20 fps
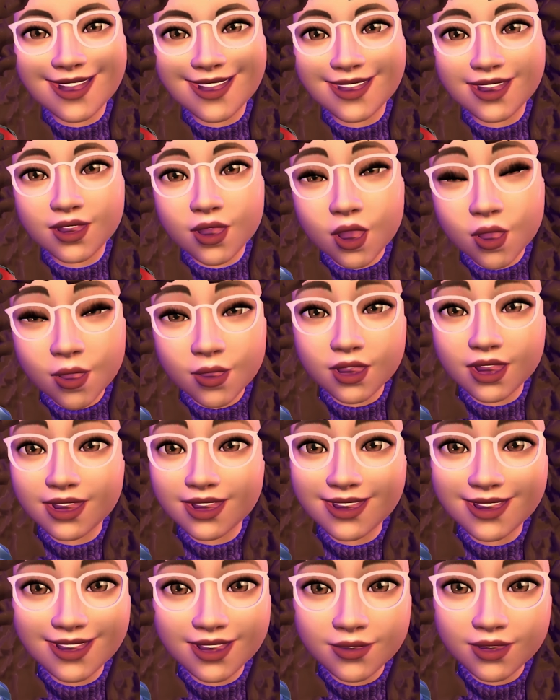So
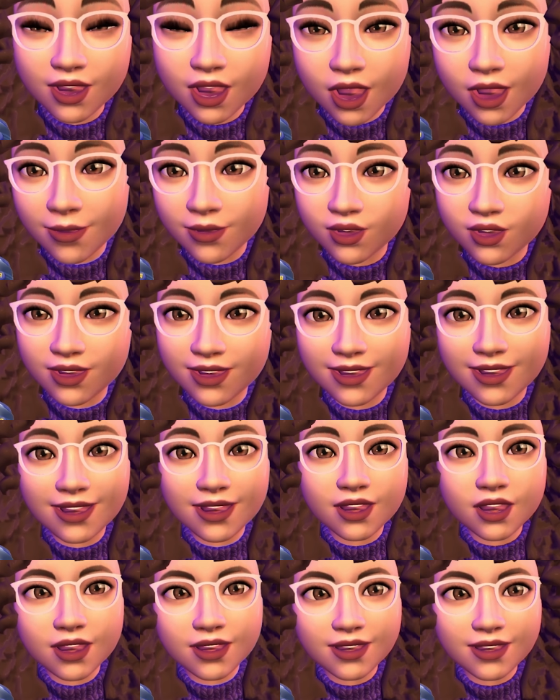lots of different
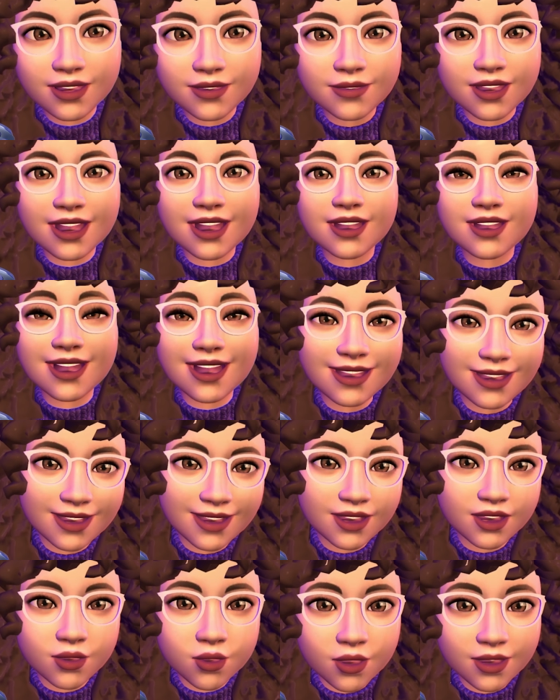options, lots of like
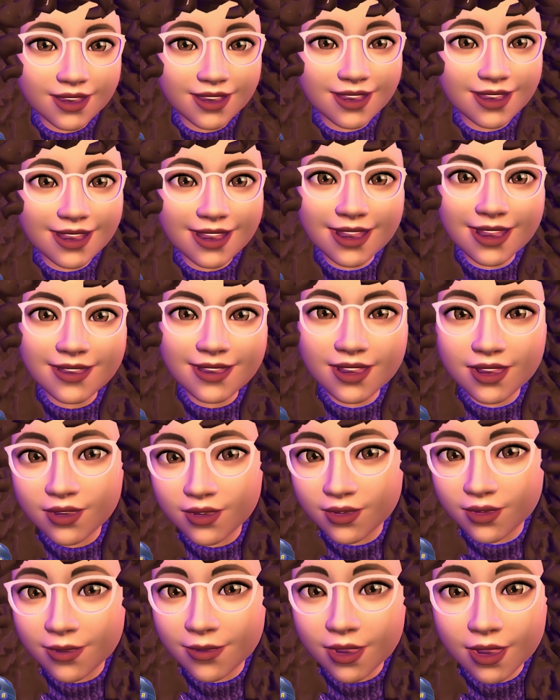licensed ones, like I think
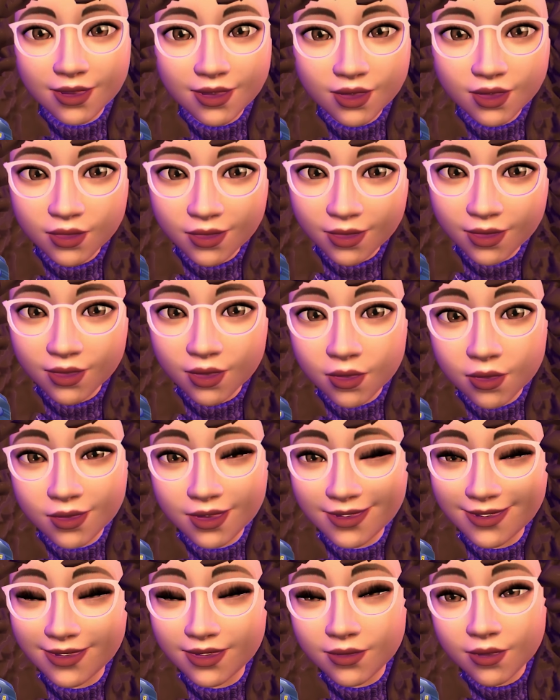there's a Monster Hunter
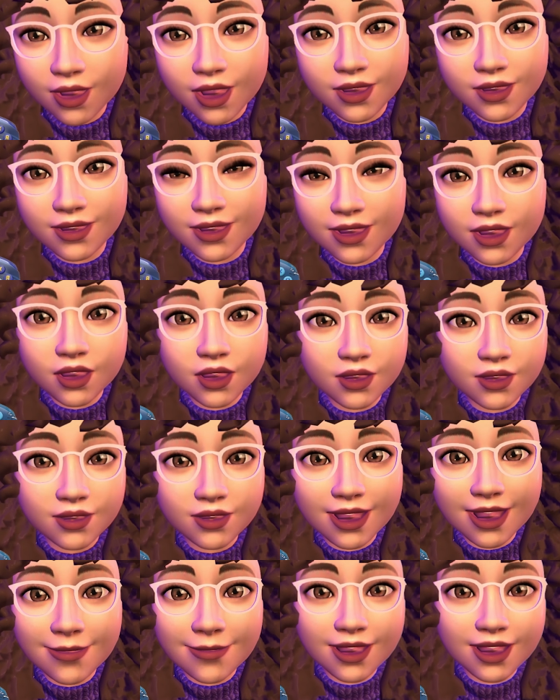one as well, or
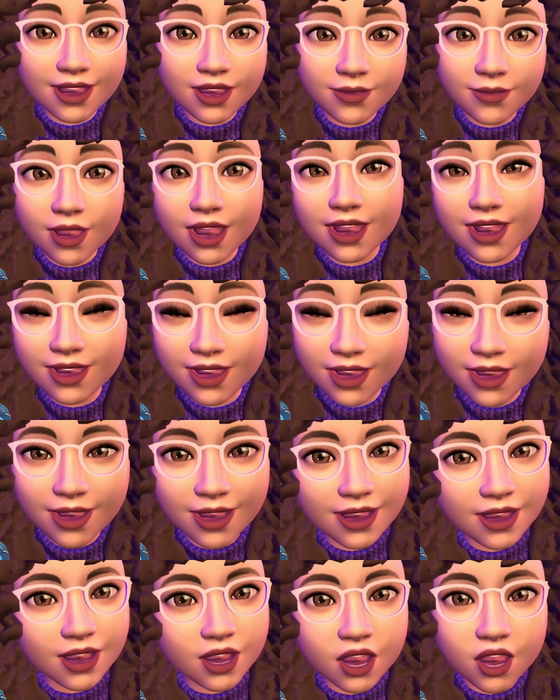Daemon Ex Machina.
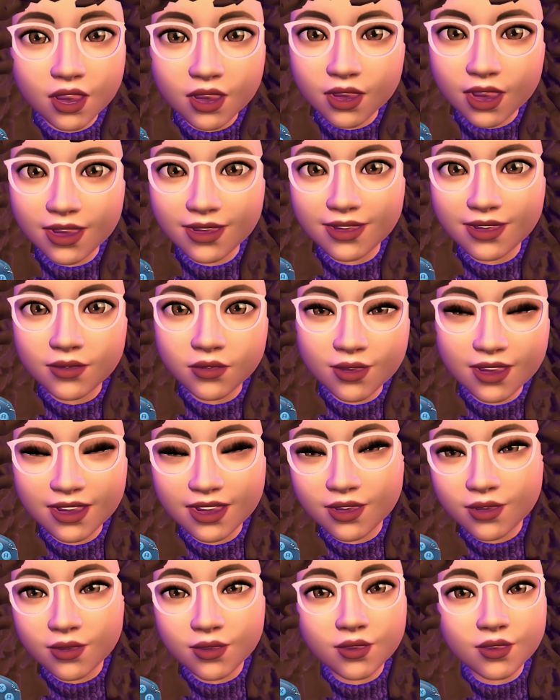Lots of
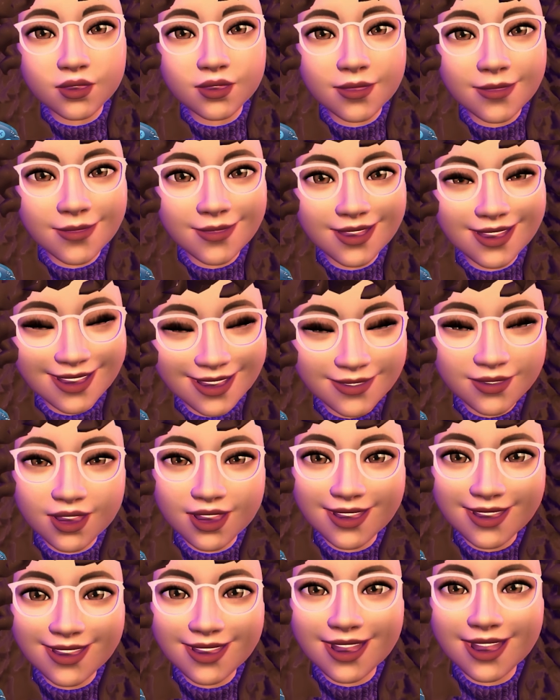really cool
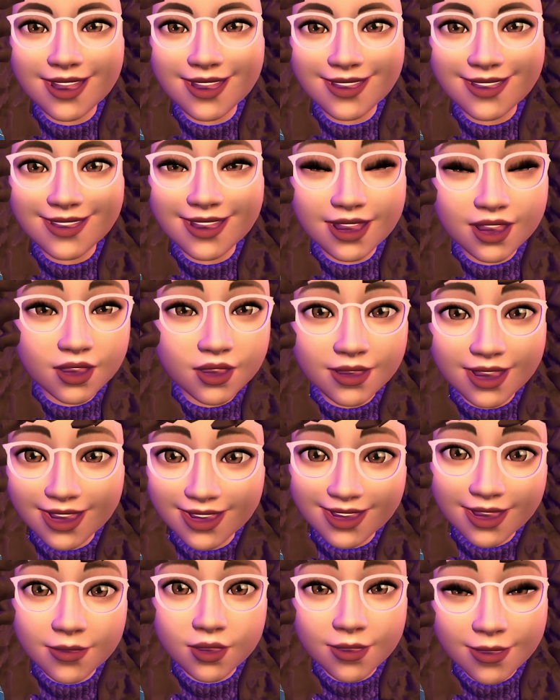different designs, and they
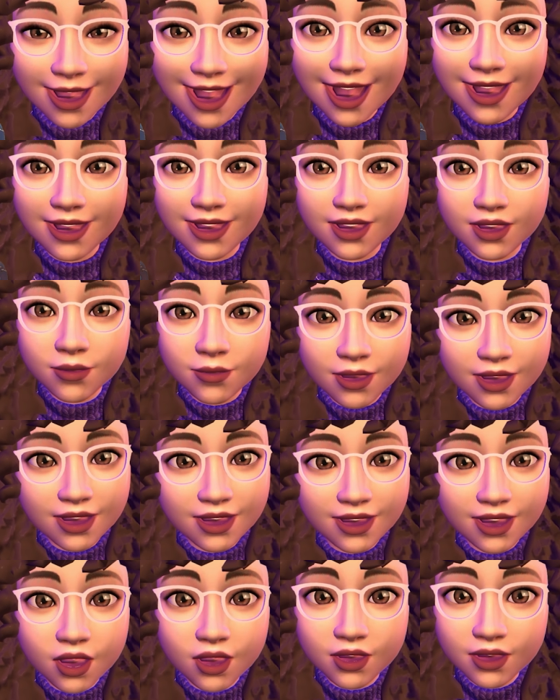seem to be adding them
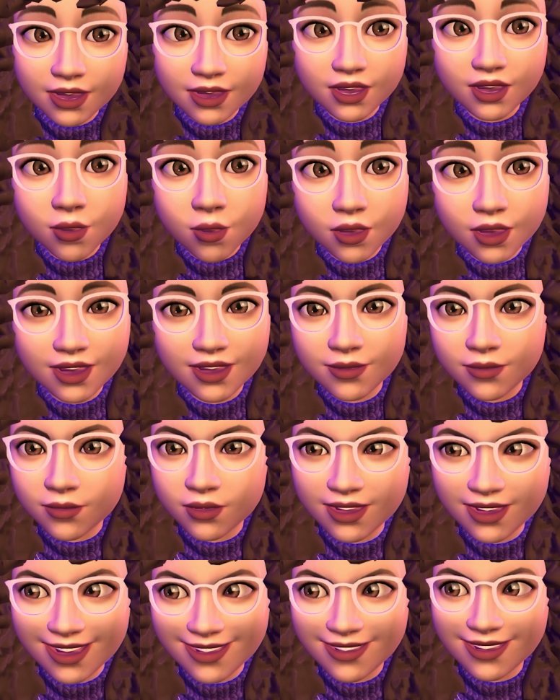because the Arceus one is
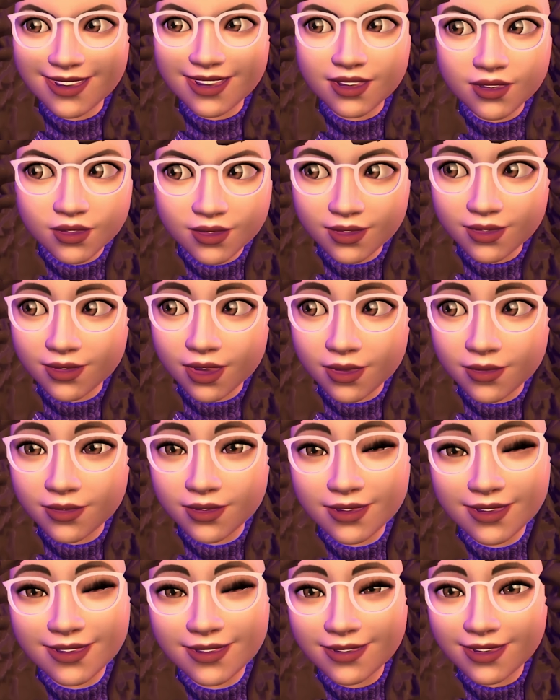I think it just got
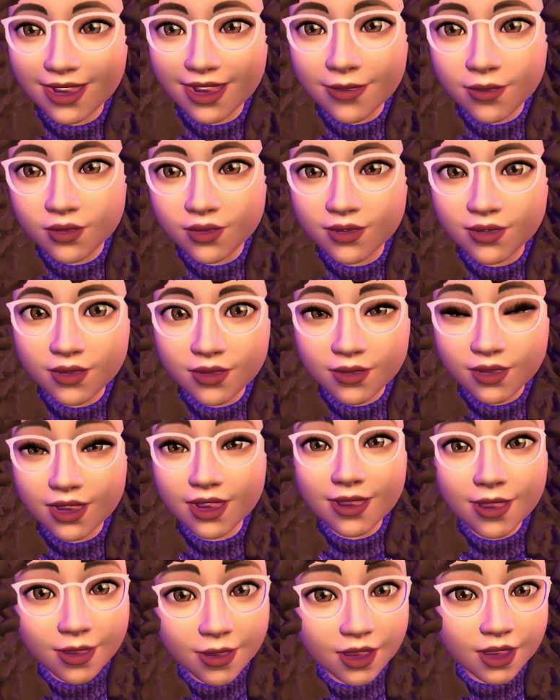released in April, so
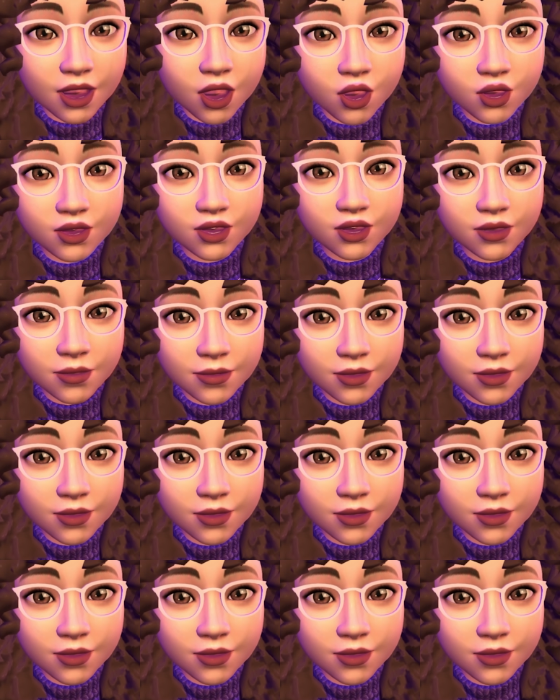also